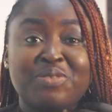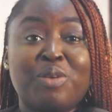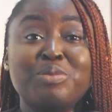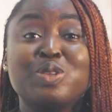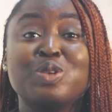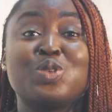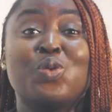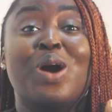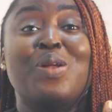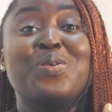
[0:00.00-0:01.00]
For me to
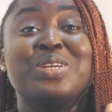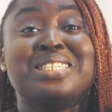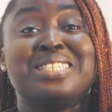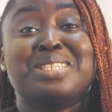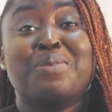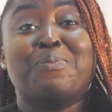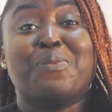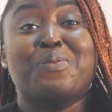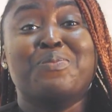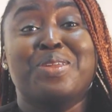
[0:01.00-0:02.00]
swallow it is a
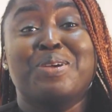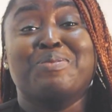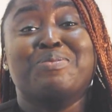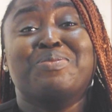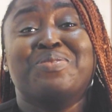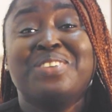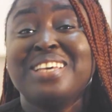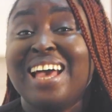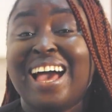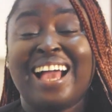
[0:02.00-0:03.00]
problem.
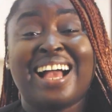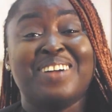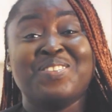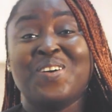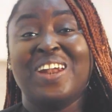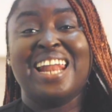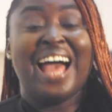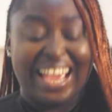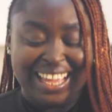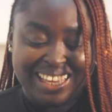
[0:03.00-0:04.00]
I cannot
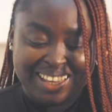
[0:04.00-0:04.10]
lie.